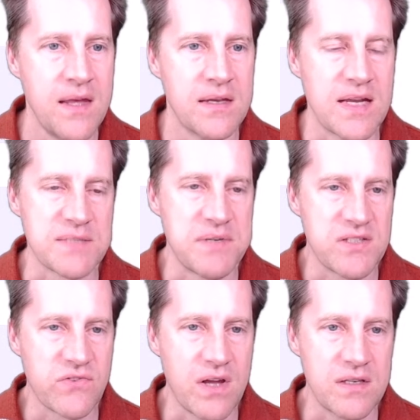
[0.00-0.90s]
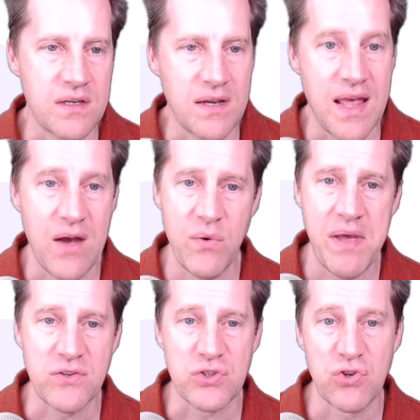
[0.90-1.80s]
Next piece of content, how
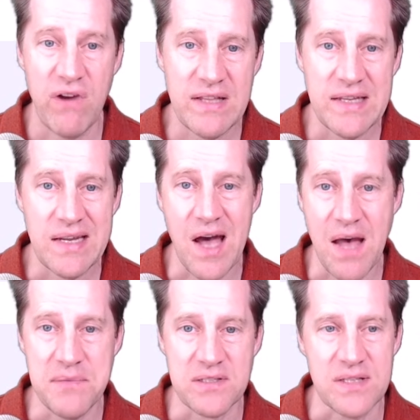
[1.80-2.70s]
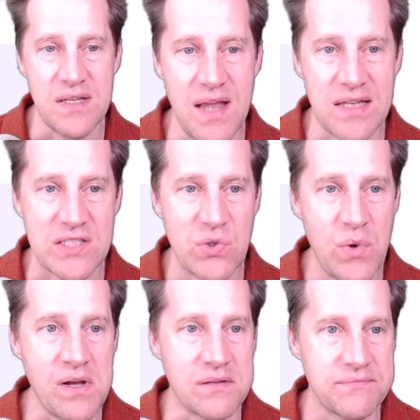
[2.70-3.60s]
about trailing commas
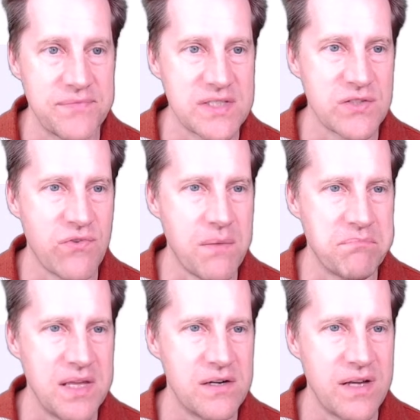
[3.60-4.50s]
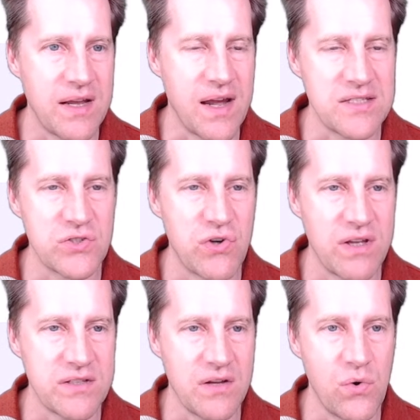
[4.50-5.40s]
SQL? This is from
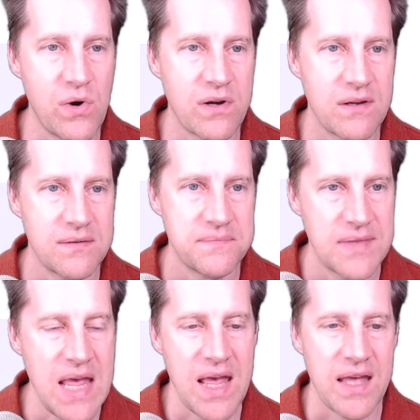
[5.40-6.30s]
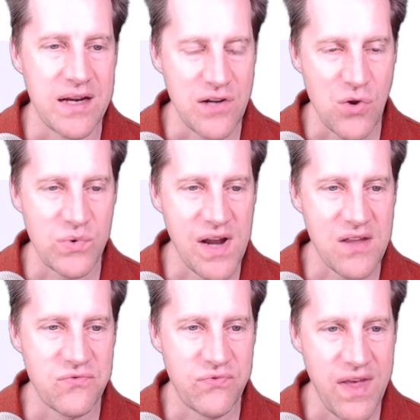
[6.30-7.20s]
peter.eisentraut.org. And I know when
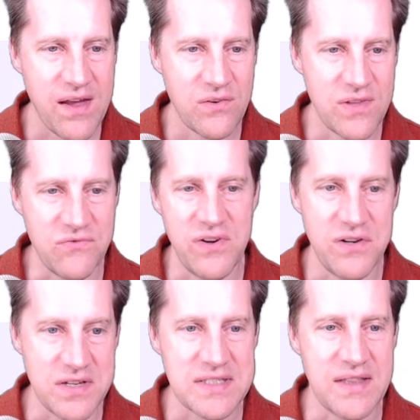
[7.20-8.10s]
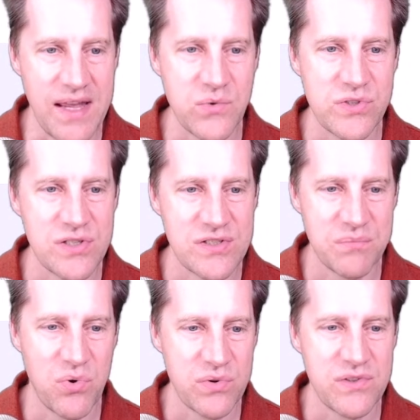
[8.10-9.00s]
I've found that various languages
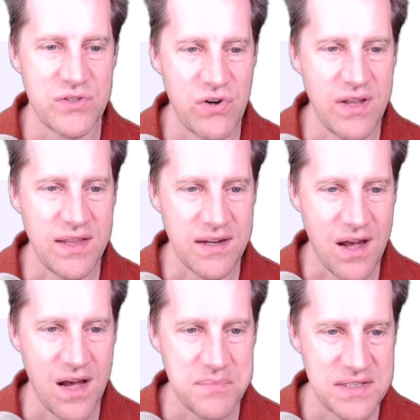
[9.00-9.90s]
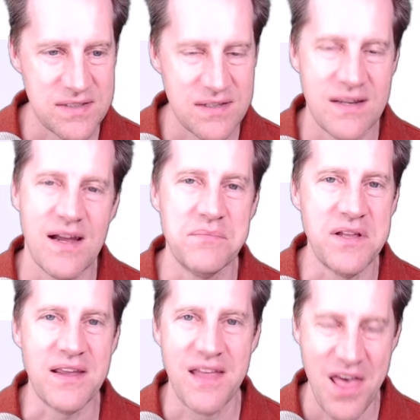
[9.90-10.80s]
support the trailing commas, I'm
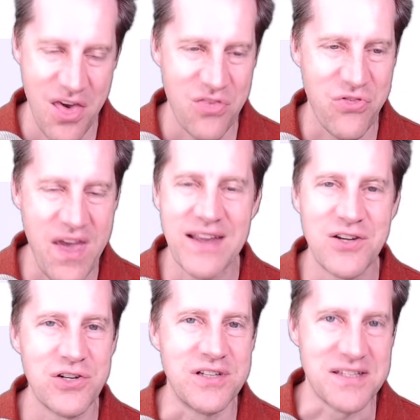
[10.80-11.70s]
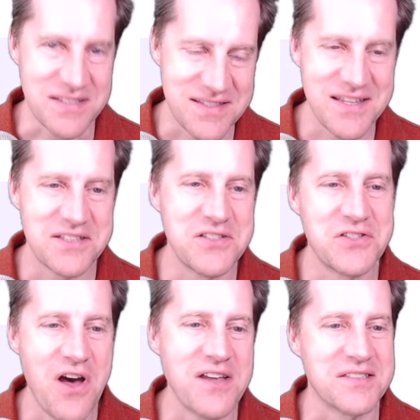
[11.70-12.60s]
like, thank goodness, this is
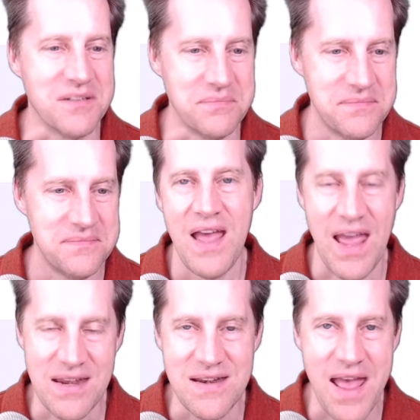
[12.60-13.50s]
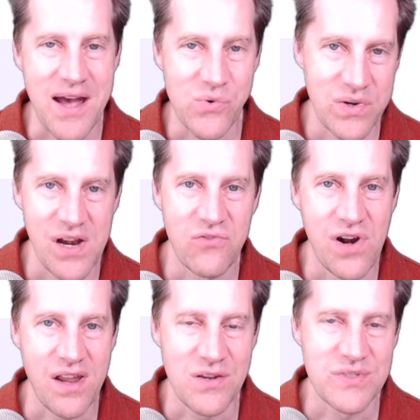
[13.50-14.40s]
awesome. And now whenever
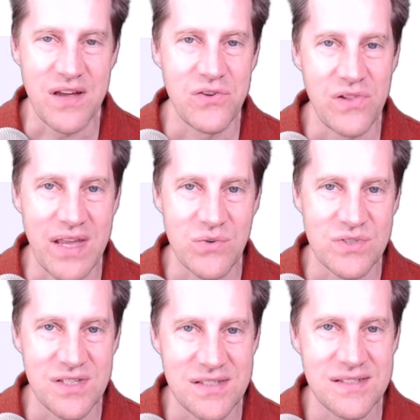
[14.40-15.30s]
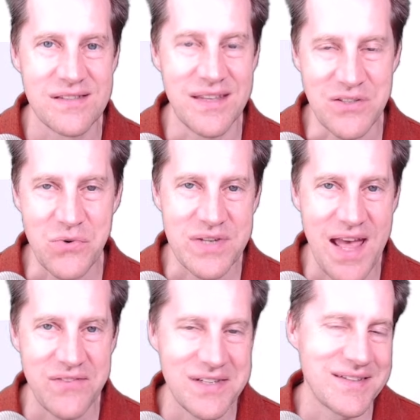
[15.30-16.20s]
I use other languages that don't
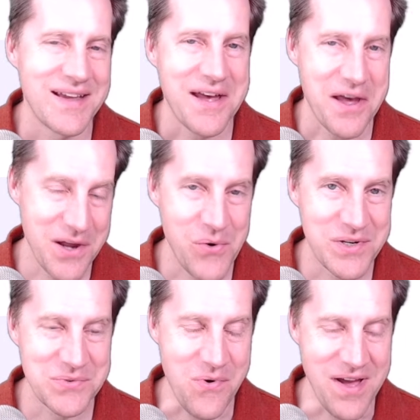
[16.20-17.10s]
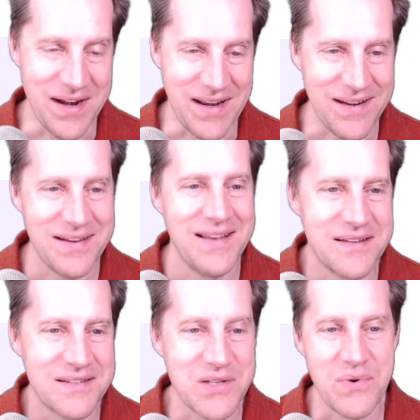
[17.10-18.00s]
have it, I always want it.
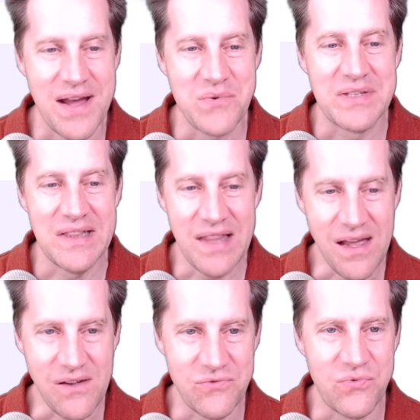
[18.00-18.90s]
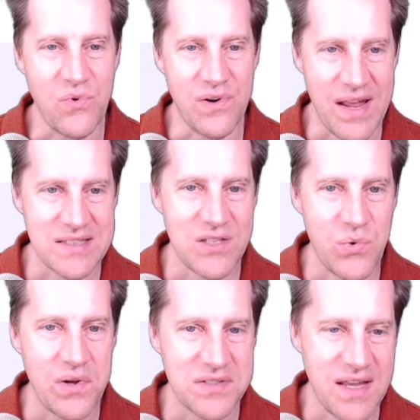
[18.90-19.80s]
So I would love for
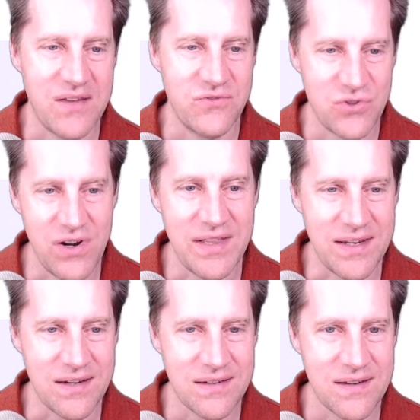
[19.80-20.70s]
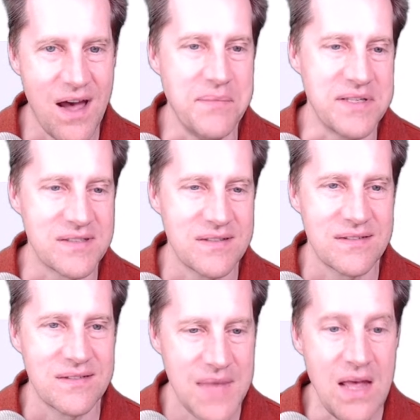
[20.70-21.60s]
SQL to have trailing commas.
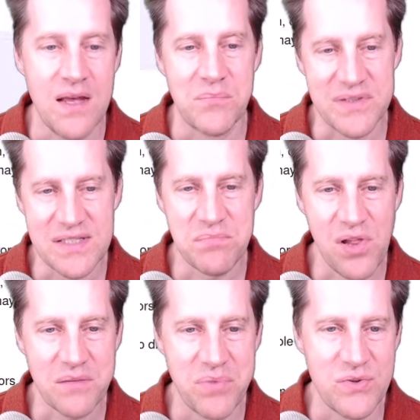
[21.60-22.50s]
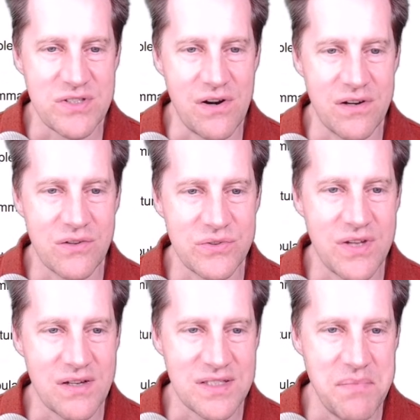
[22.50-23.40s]
But this blog post article
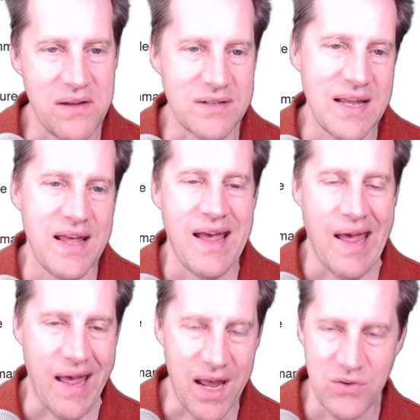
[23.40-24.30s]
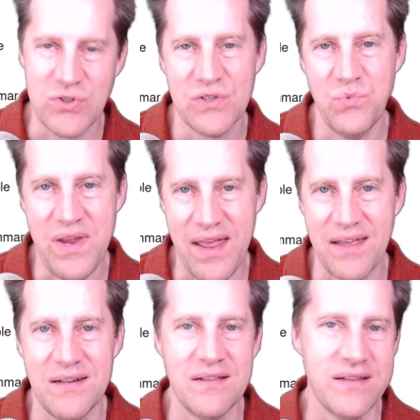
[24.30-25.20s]
talks about how should we
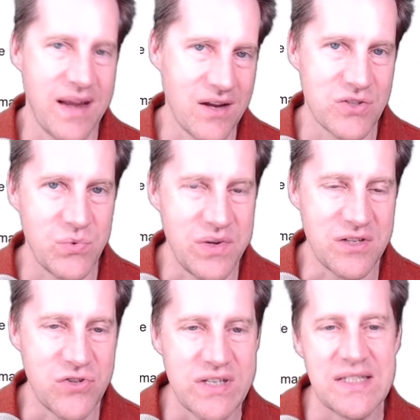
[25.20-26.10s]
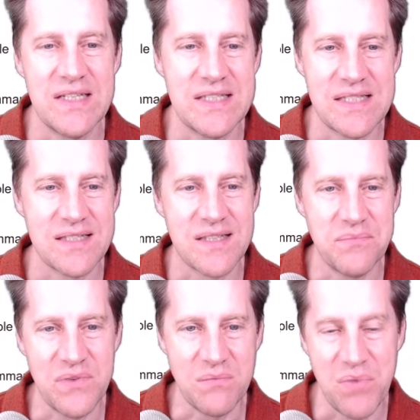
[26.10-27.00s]
handle it? How should we address it? Is this
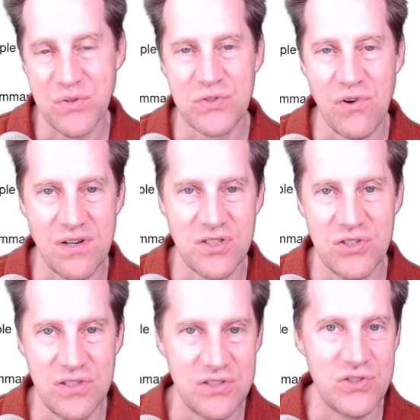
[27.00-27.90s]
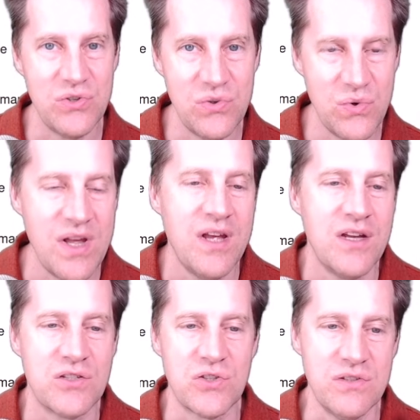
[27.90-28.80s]
something Postgres should do?
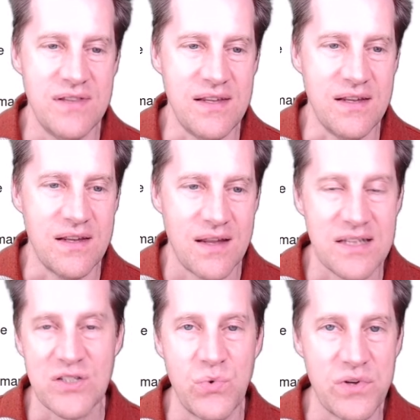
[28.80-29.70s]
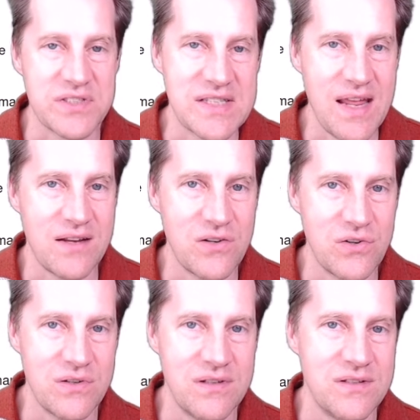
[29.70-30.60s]
Should the SQL
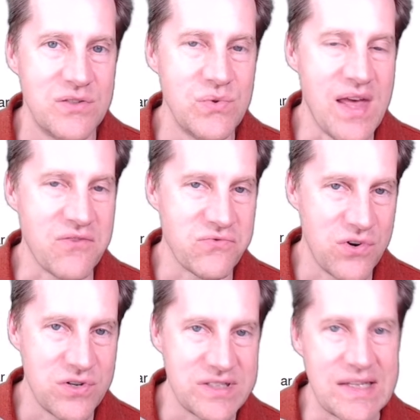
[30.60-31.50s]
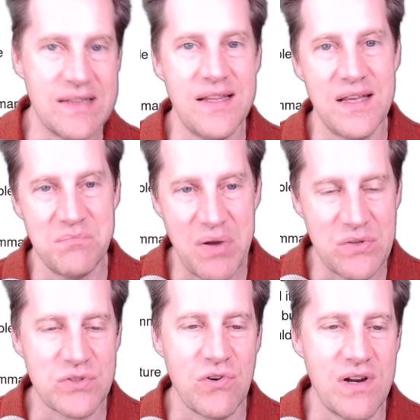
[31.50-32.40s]
standard do that first and then
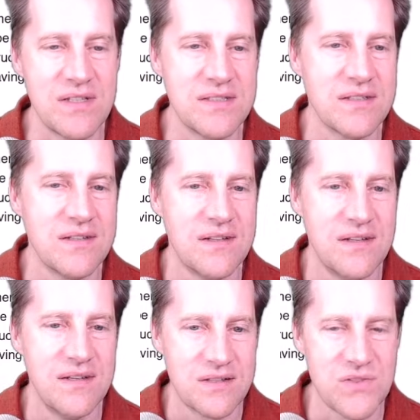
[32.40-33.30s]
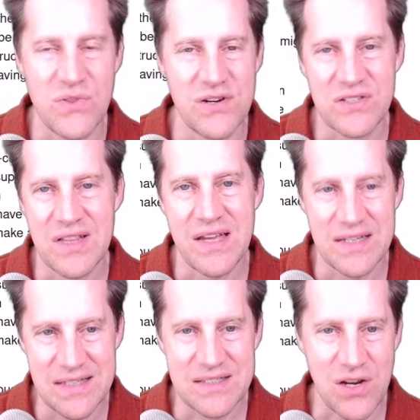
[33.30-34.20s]
Postgres? So there's a lot
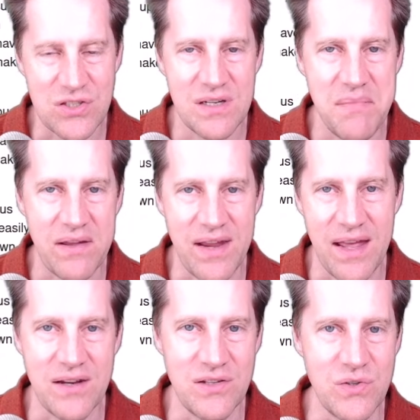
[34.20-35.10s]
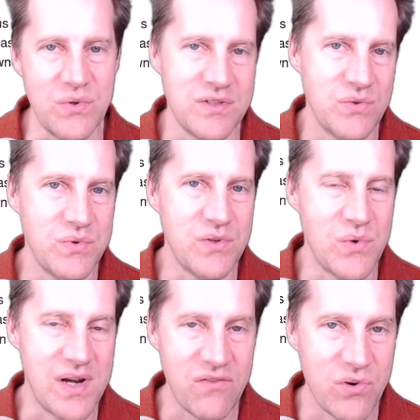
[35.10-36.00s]
of discussion about how to do it. Do we do
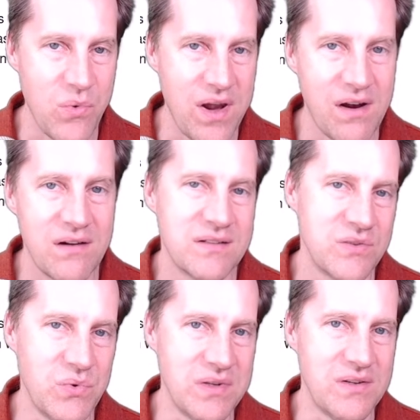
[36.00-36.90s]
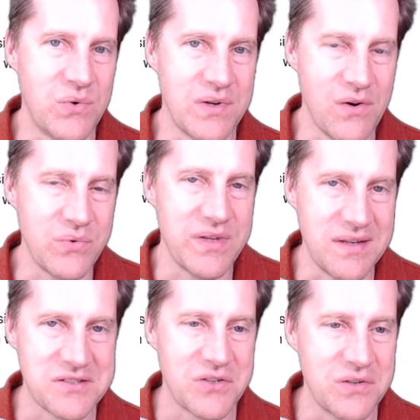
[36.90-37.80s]
it everywhere? Do we do it only
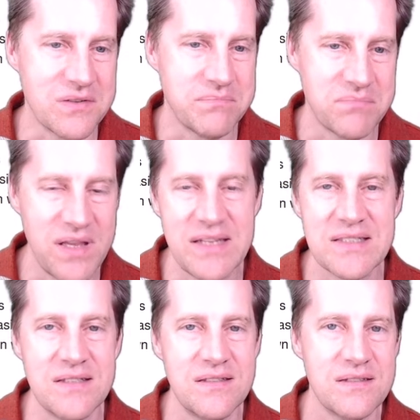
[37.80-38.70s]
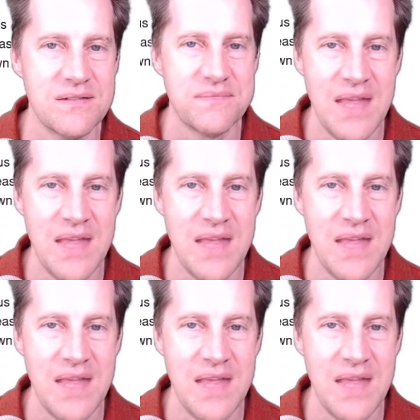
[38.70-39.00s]
in certain places?